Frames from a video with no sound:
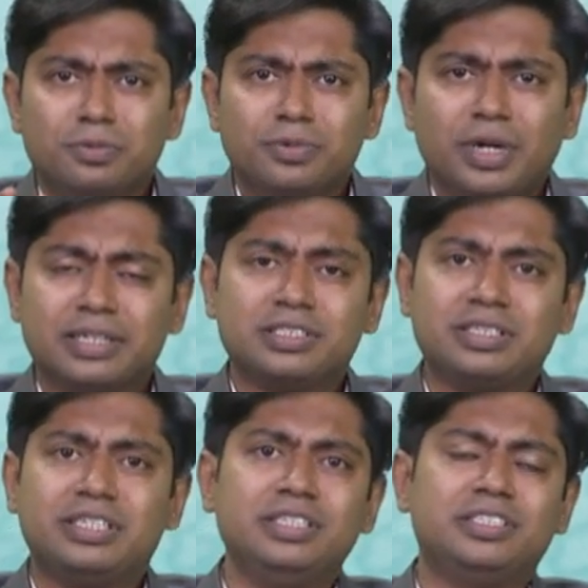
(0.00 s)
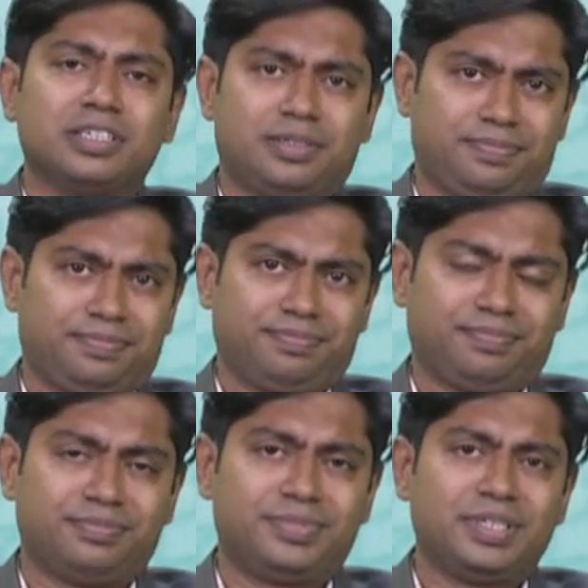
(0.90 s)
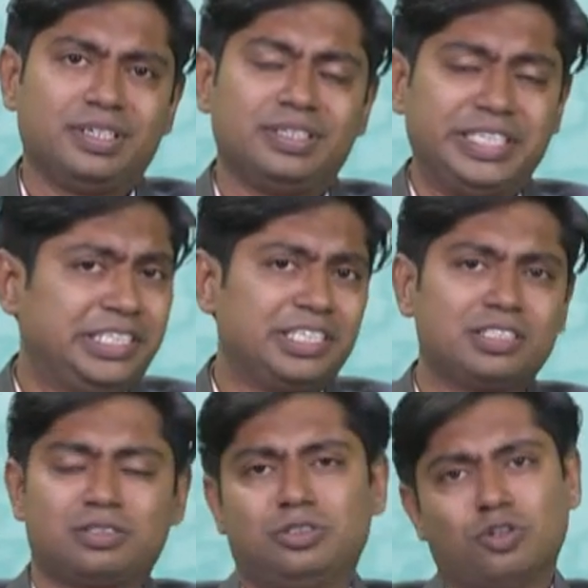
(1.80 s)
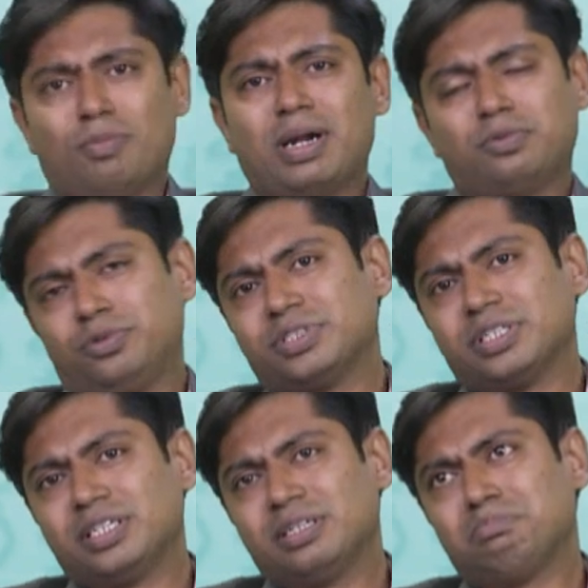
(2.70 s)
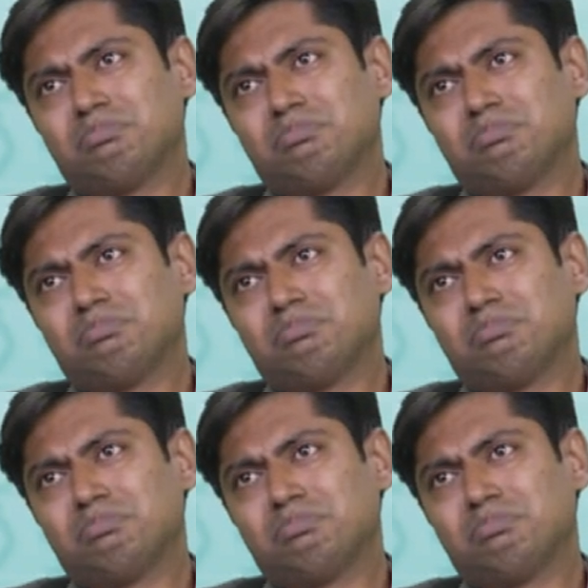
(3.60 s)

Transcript: as a teacher's job, I would say,